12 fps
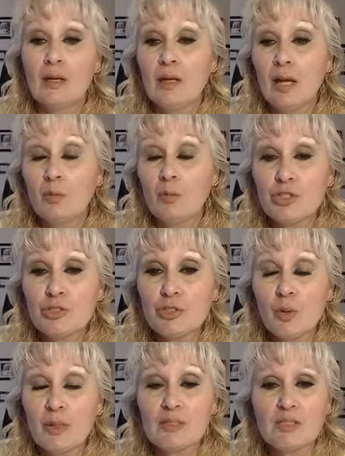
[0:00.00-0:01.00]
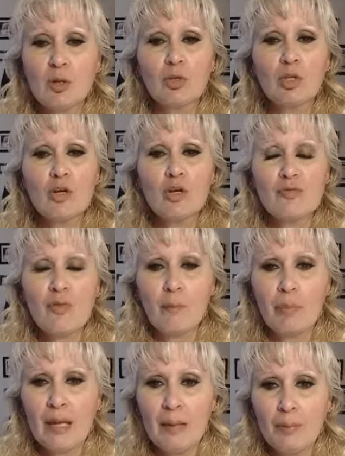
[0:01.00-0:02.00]
and what you're doing. So learn from
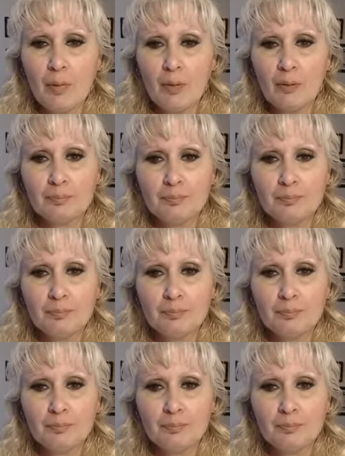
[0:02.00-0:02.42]
people.